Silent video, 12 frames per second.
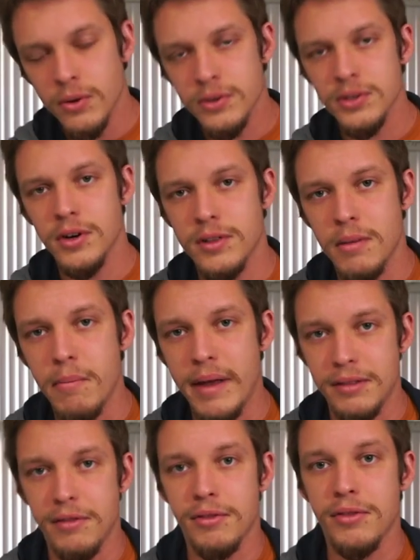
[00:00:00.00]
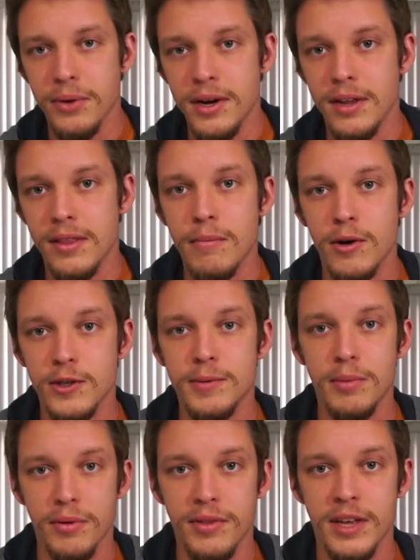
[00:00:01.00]
those are the main three that
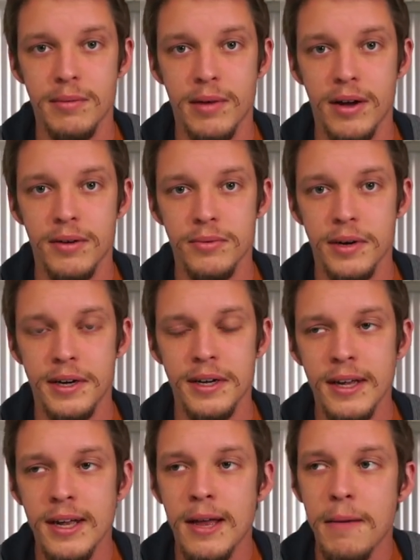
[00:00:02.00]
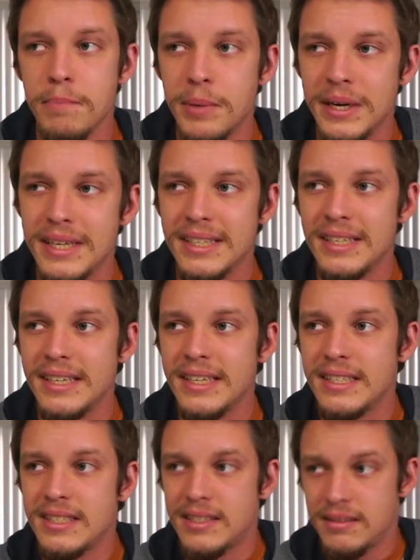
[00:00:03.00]
most people think about, right? But
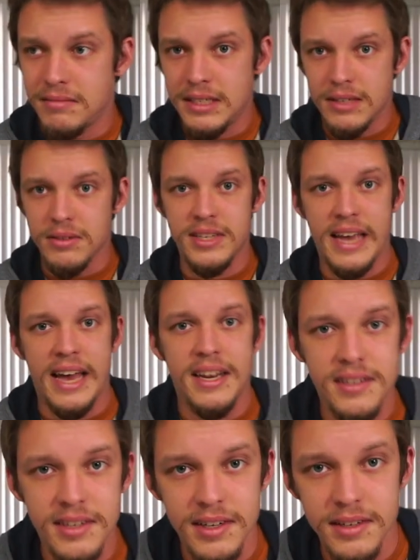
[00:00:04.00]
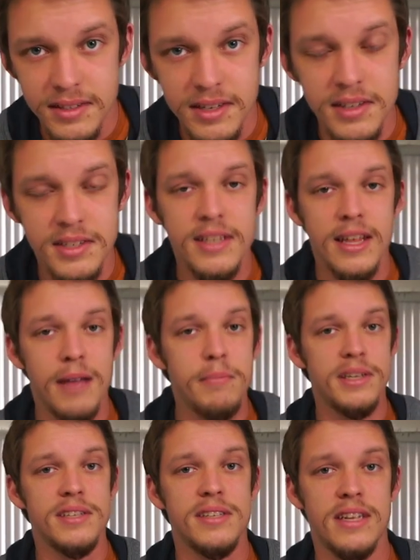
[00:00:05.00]
it's you know sad to, to see
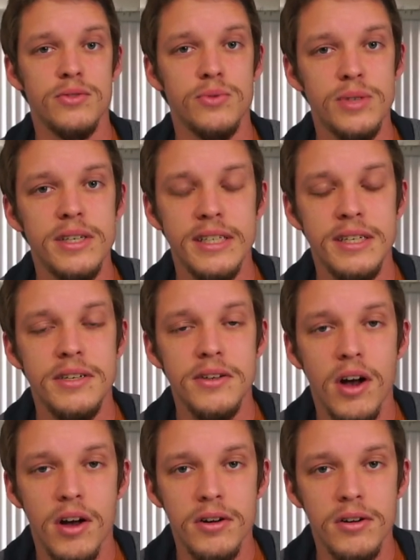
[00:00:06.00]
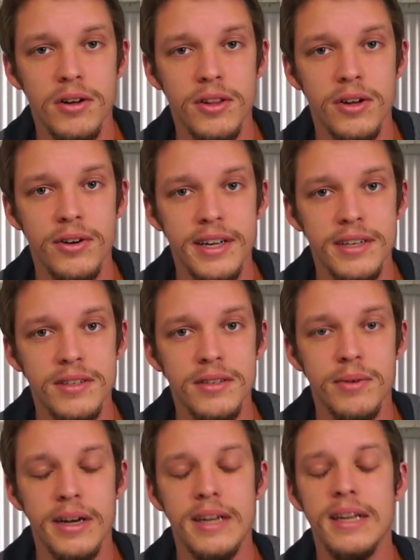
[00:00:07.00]
that because that's really not all there
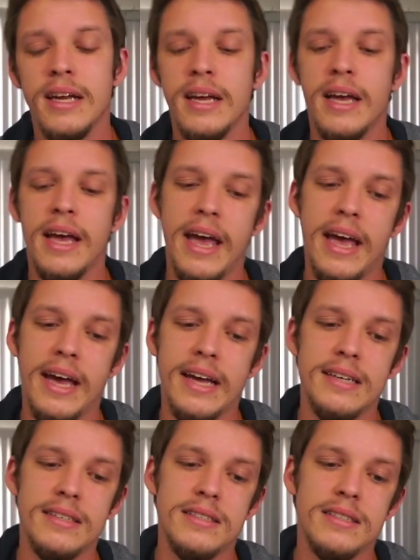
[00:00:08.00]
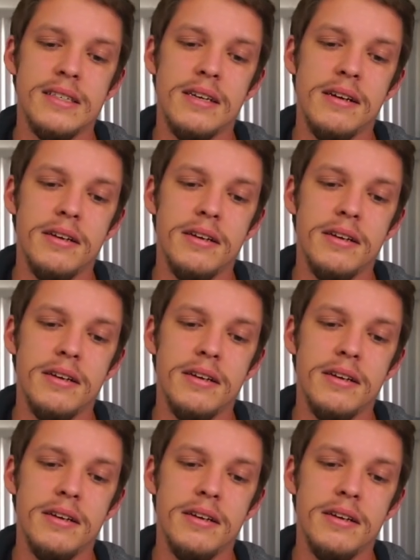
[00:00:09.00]
is, right? And